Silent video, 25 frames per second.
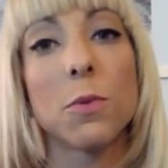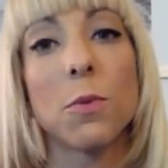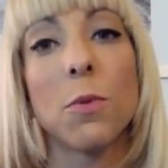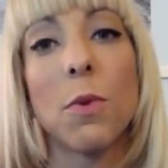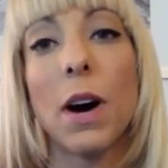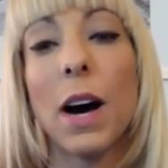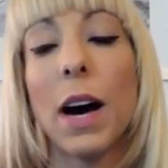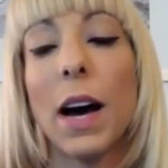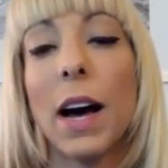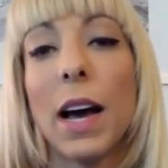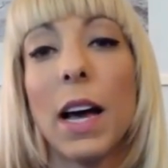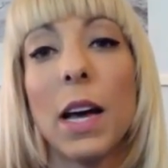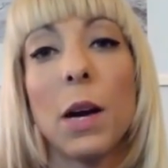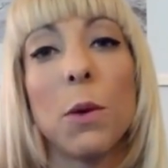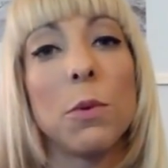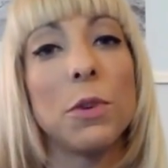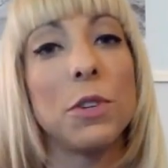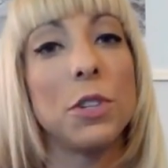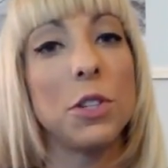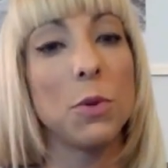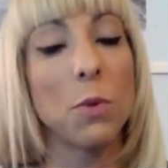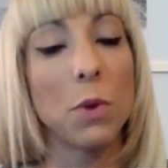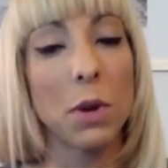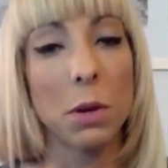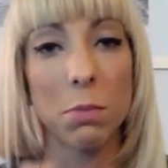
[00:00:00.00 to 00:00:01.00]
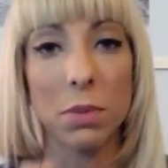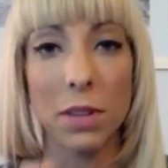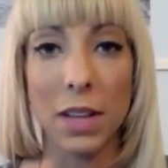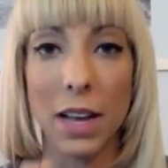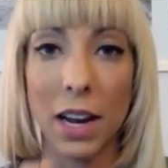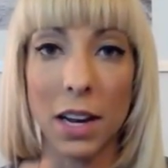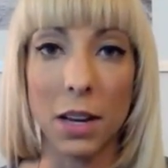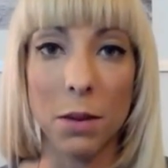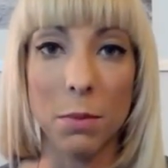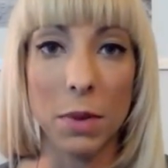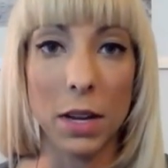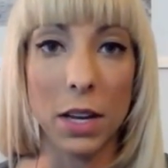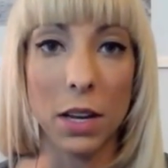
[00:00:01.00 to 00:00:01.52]
Why would you want
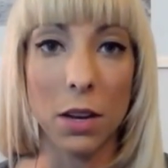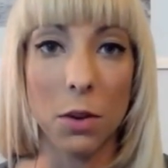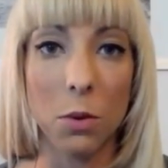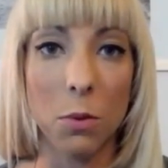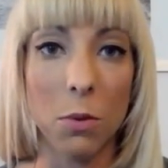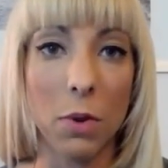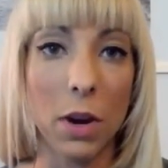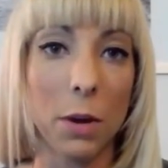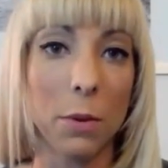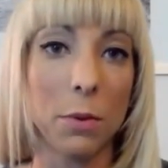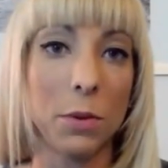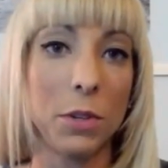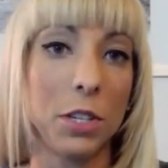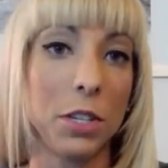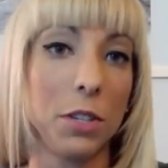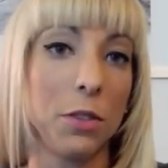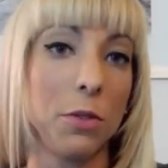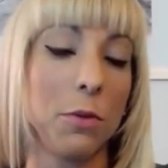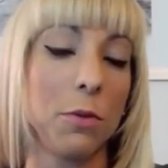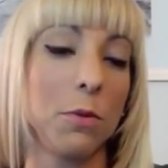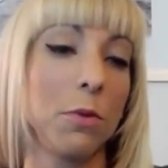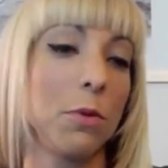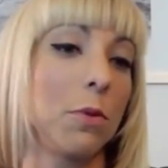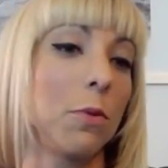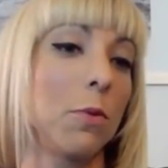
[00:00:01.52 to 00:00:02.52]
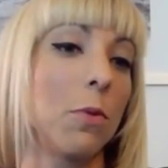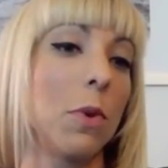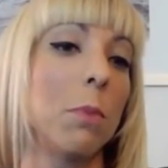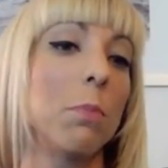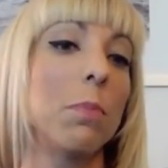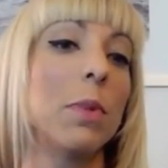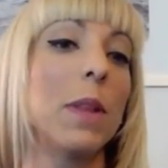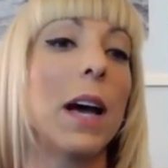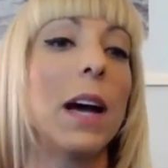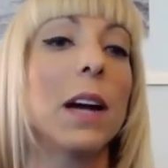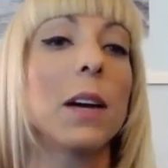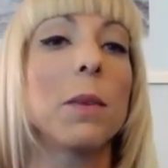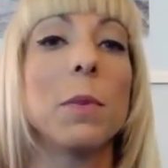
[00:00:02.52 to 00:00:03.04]
blackmail? Why would you want
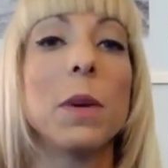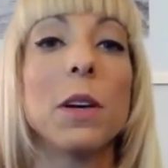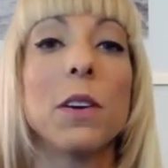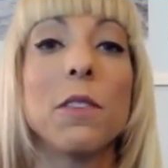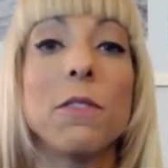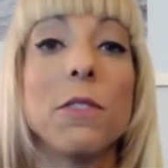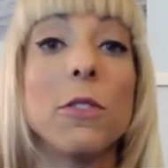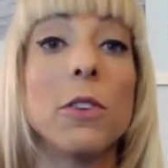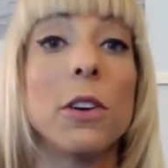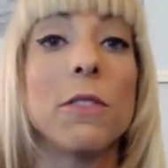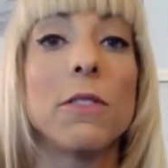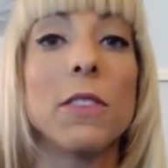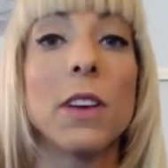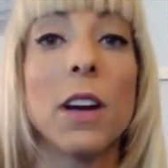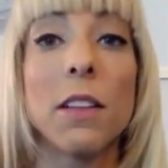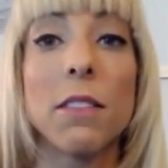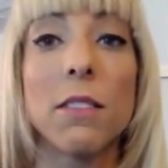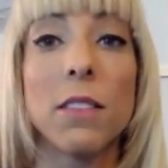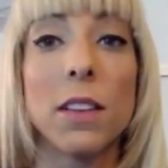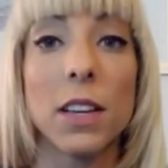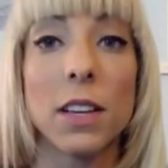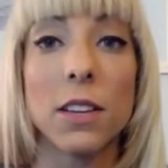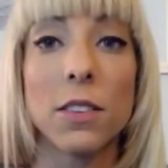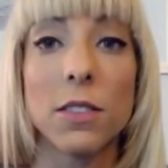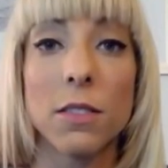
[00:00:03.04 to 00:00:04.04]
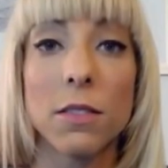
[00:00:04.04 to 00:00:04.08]
blackmail if you have nothing